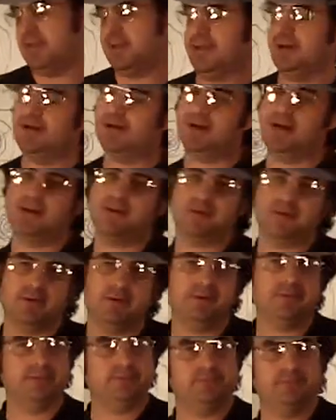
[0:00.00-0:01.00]
like, alright,
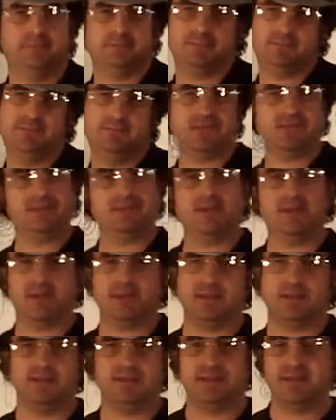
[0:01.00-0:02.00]
well, let me see what I
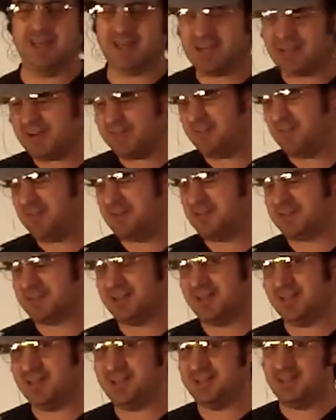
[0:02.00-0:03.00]
can do. And I got a few
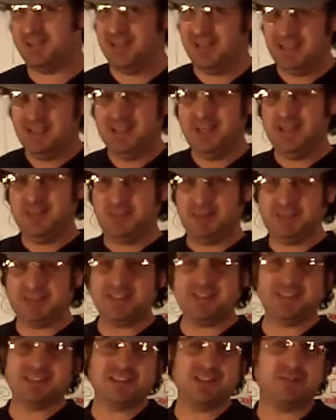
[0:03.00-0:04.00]
designs, but
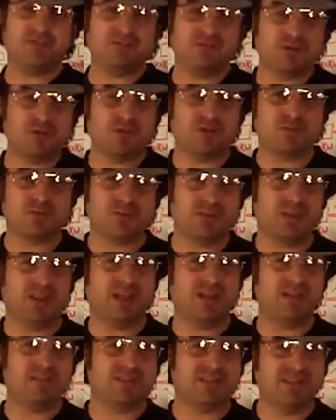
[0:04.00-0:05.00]
this is the first one
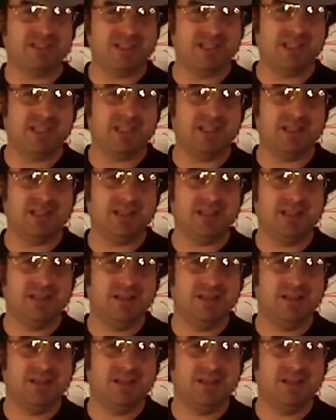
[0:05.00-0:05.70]
that I've seen